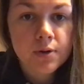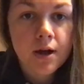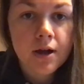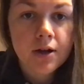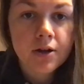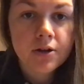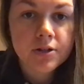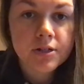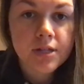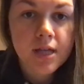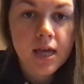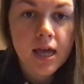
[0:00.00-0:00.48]

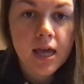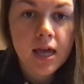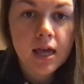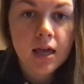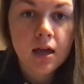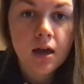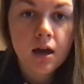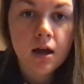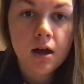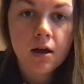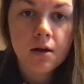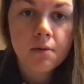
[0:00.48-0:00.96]
your day,
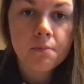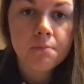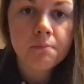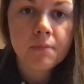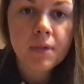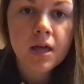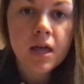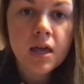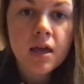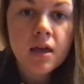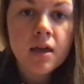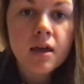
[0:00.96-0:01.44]

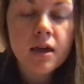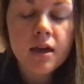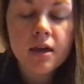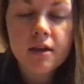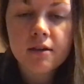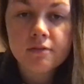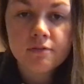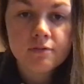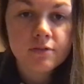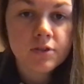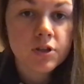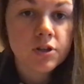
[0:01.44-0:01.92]
if
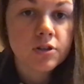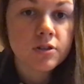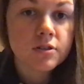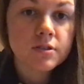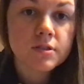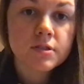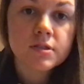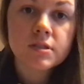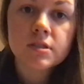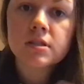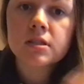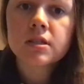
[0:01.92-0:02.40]
you're
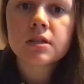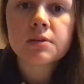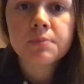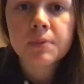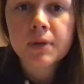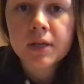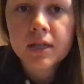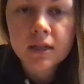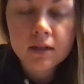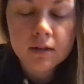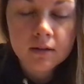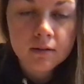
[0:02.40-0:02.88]

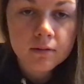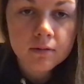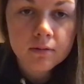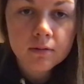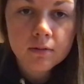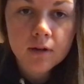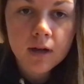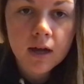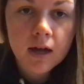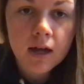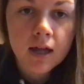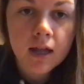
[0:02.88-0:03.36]
sleeping
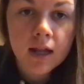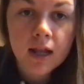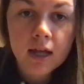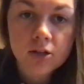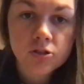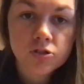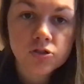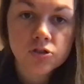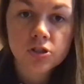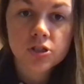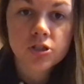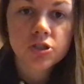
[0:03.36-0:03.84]
an
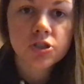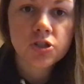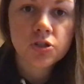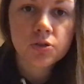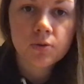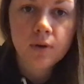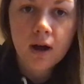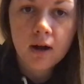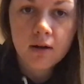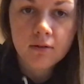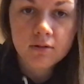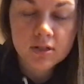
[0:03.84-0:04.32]
extra 2
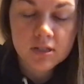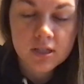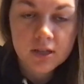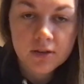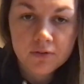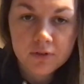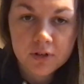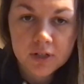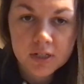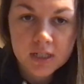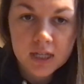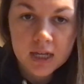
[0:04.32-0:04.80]
hours
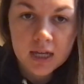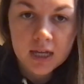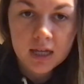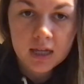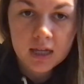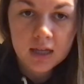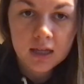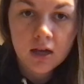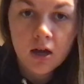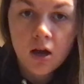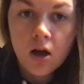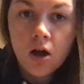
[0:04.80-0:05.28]
every
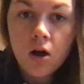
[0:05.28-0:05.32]
day,